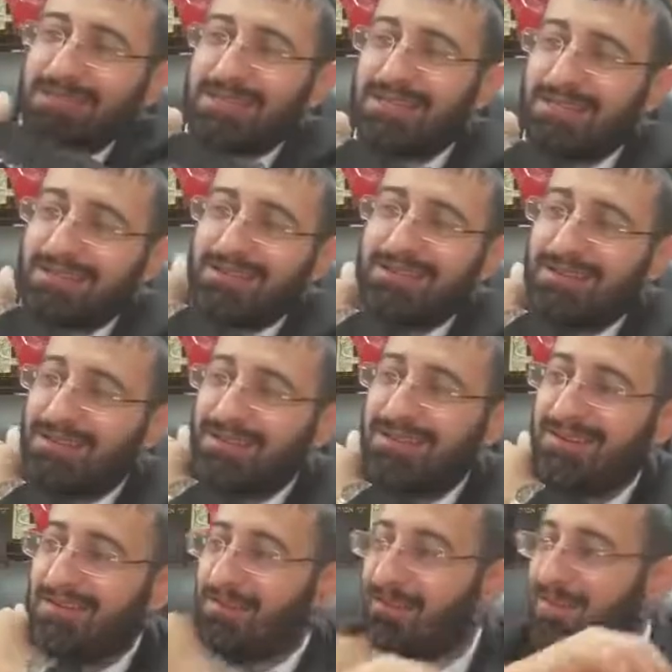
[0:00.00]
the
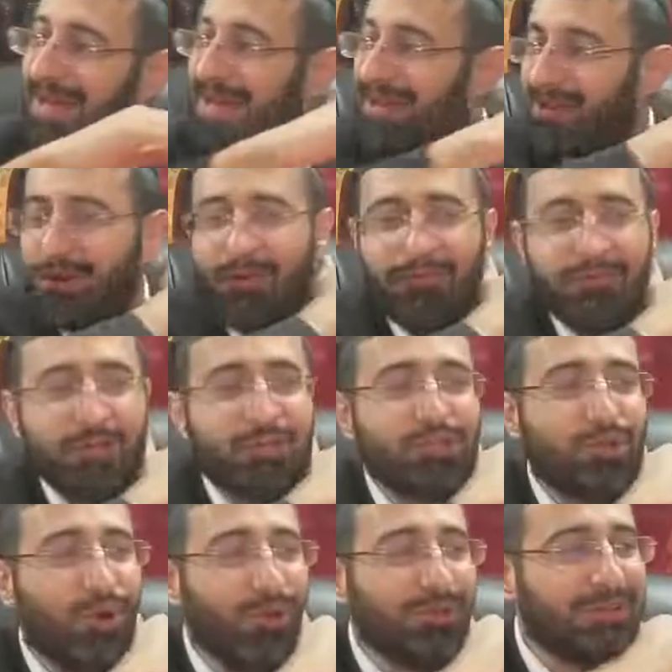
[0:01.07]
back of the
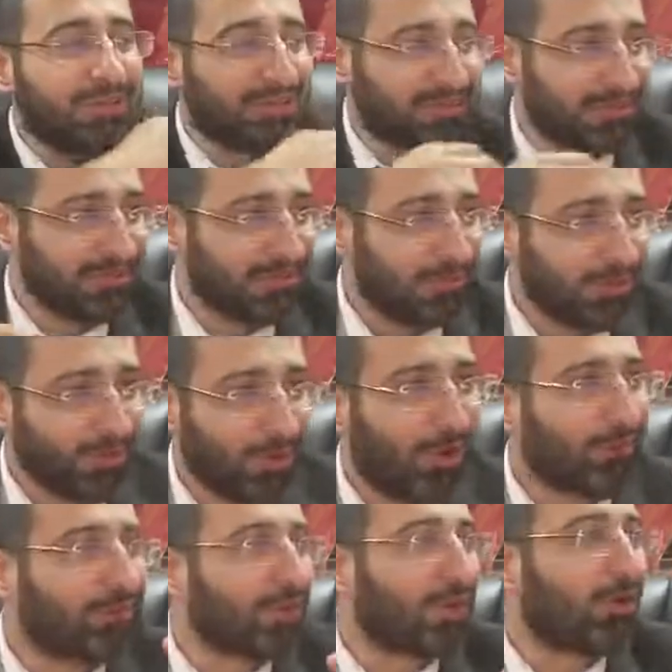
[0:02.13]
shoulders
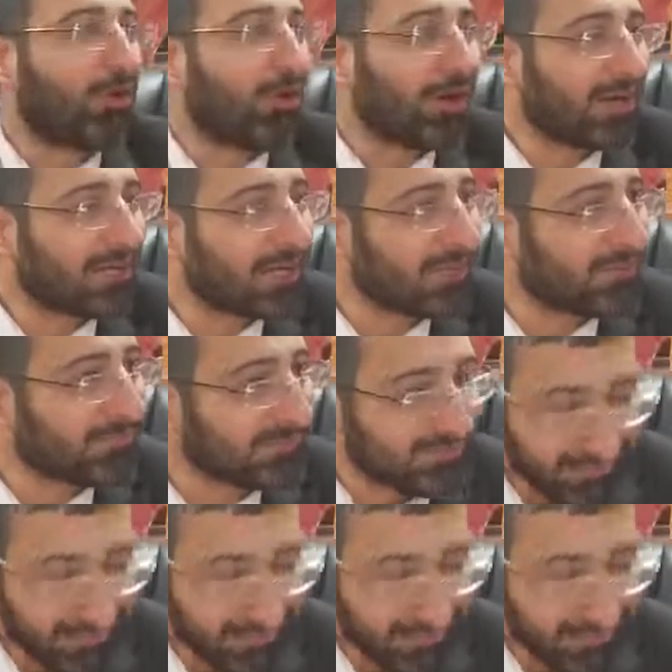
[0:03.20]
of the Kohanim.